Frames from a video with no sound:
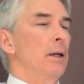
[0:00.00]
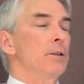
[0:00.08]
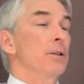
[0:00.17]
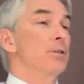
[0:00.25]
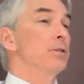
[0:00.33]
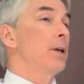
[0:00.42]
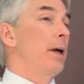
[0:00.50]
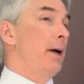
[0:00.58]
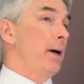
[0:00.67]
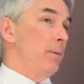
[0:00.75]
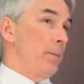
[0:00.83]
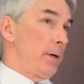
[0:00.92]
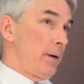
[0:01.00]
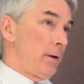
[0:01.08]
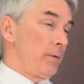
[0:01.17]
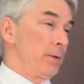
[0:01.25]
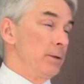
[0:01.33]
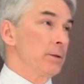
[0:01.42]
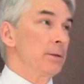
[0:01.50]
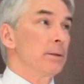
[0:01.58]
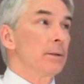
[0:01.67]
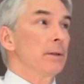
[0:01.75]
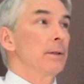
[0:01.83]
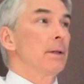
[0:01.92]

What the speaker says: to stay out of my office,